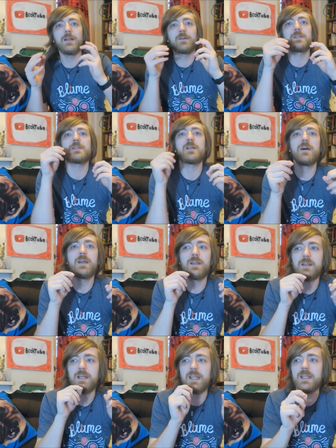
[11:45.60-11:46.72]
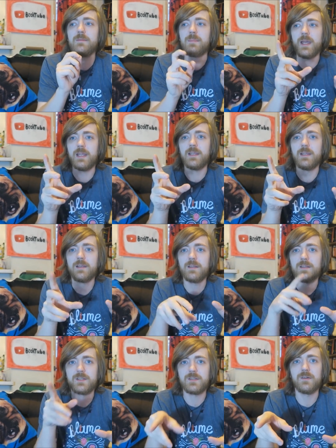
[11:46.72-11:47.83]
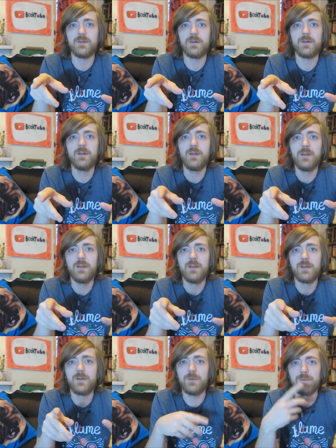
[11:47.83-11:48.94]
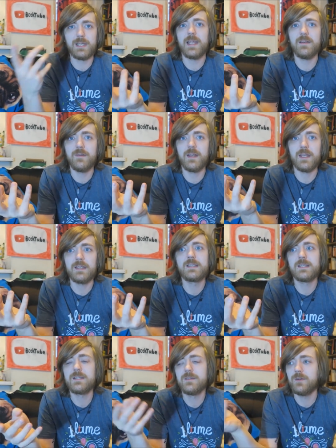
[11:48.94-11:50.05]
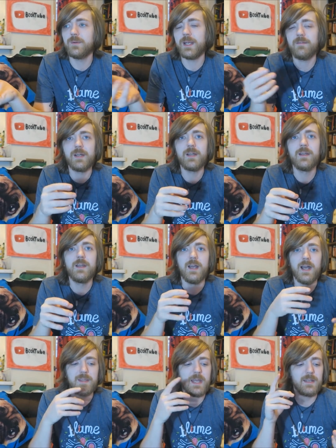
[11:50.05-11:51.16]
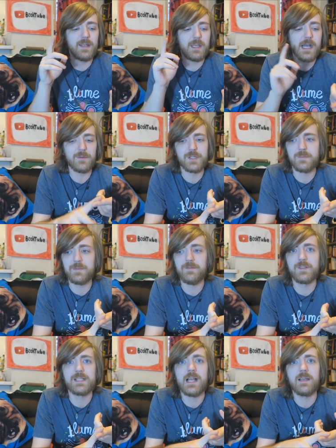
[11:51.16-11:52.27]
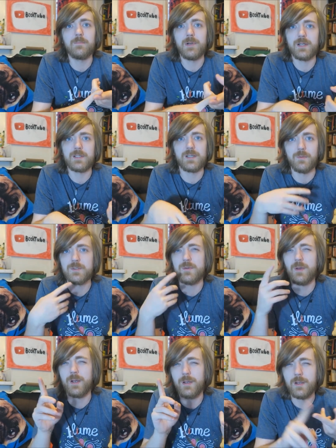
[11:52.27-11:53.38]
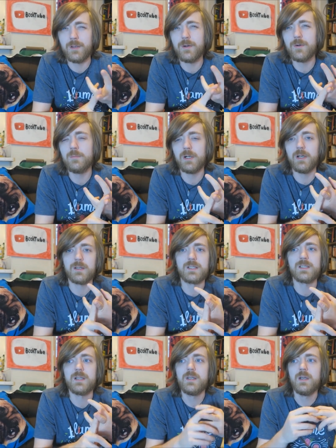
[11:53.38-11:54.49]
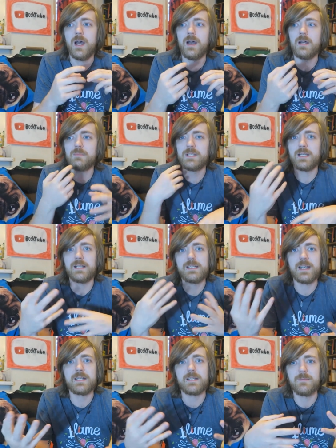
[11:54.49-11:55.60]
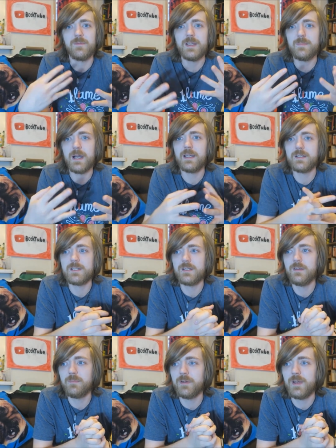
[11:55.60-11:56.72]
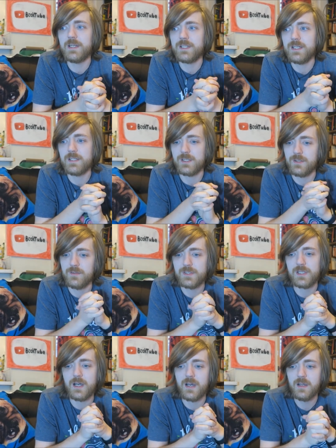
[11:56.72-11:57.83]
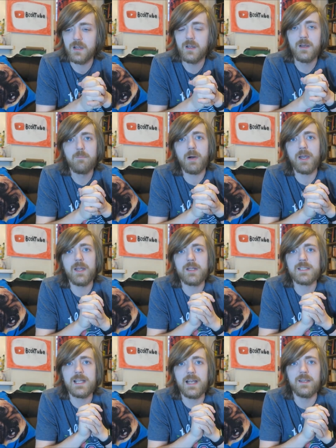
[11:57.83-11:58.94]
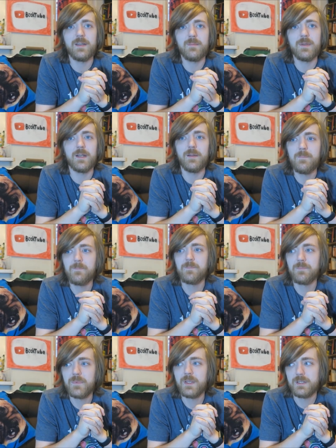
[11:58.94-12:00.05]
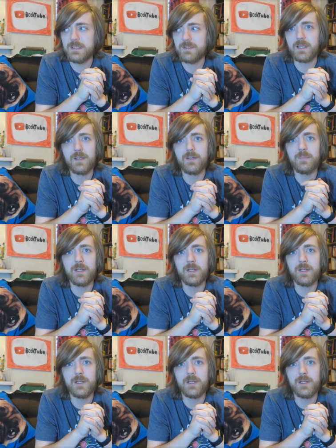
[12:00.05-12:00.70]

planning on starting an eBay store called Dane Reads or whatever. And then that'll just be for selling books. So also when I unhaul books, particularly to get some feedback and stuff, but eventually to sort of start buying and selling them, you know. Seems like